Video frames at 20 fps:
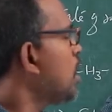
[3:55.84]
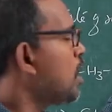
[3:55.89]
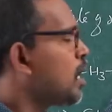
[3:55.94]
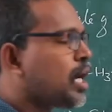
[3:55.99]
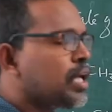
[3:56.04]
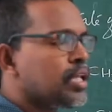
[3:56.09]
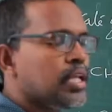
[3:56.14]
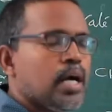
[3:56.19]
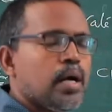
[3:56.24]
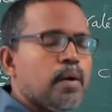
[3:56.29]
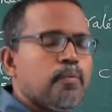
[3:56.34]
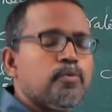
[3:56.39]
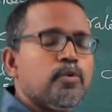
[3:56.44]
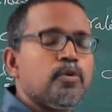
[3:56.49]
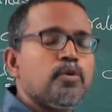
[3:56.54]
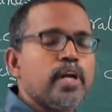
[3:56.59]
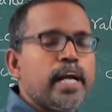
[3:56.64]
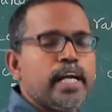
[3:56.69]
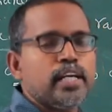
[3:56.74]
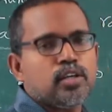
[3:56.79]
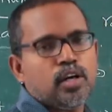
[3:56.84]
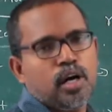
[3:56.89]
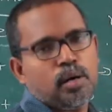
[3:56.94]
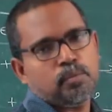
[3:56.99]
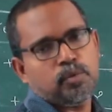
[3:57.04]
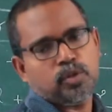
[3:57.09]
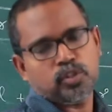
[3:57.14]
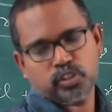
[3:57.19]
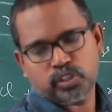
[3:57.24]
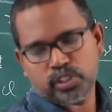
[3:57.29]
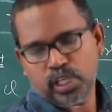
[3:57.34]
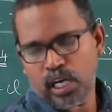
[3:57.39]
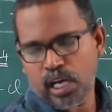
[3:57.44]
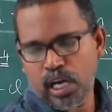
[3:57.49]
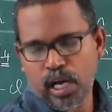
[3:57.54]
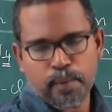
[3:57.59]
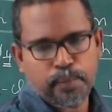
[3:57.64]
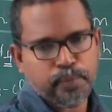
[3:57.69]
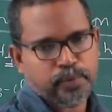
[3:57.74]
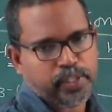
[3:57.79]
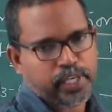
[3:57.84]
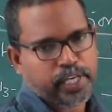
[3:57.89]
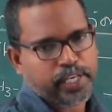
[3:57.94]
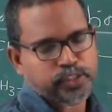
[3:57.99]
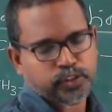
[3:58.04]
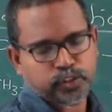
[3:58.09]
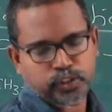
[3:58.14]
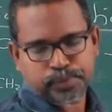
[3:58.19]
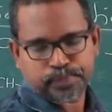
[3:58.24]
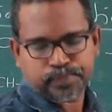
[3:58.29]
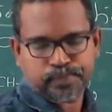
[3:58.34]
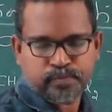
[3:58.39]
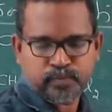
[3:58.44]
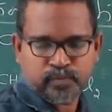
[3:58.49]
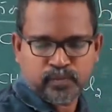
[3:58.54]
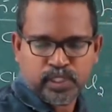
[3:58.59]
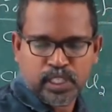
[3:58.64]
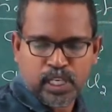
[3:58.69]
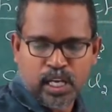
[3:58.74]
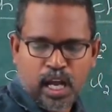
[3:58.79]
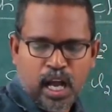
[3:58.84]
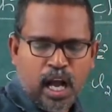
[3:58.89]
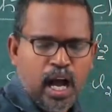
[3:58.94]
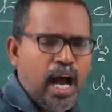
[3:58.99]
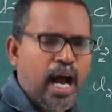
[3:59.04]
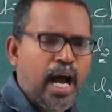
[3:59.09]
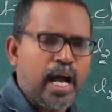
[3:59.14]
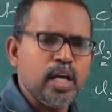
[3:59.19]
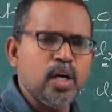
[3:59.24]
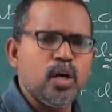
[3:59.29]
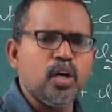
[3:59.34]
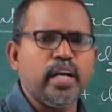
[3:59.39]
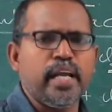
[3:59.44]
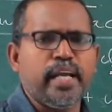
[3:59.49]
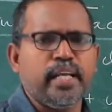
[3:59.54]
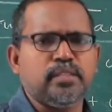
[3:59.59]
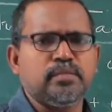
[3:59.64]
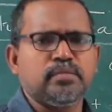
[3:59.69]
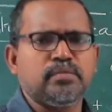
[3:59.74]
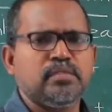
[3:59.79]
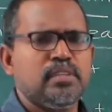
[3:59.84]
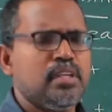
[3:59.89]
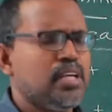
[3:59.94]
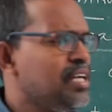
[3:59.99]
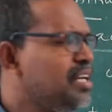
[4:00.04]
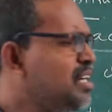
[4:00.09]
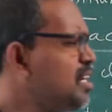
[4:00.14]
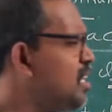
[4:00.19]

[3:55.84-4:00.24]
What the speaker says: the fluoride compounds are obtained. Iodine